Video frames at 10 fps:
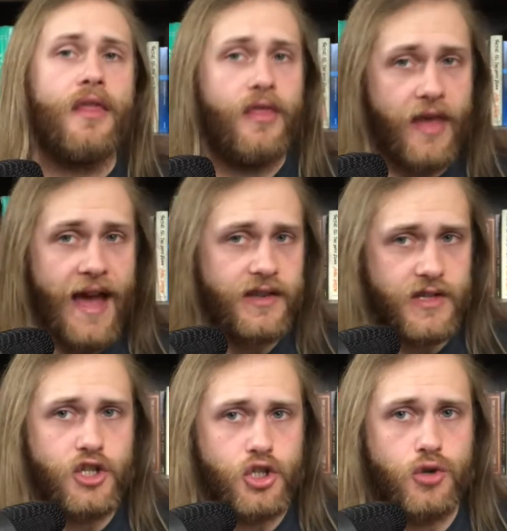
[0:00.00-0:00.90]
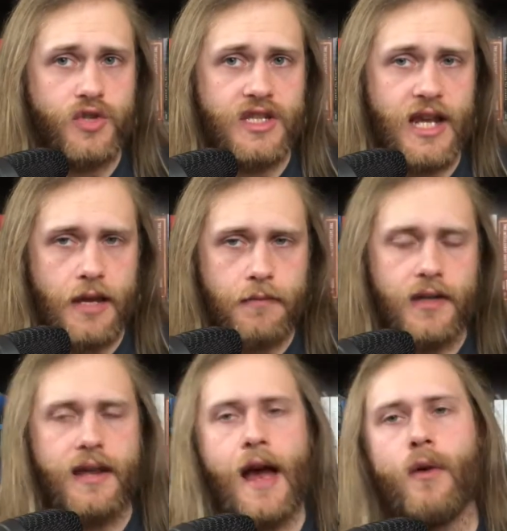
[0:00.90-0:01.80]
That is a true
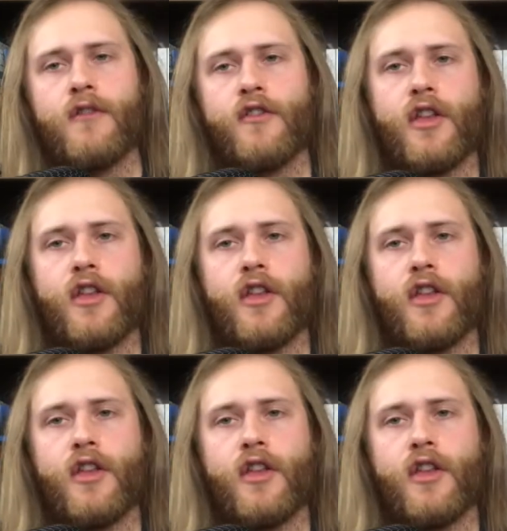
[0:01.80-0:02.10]
statement. However,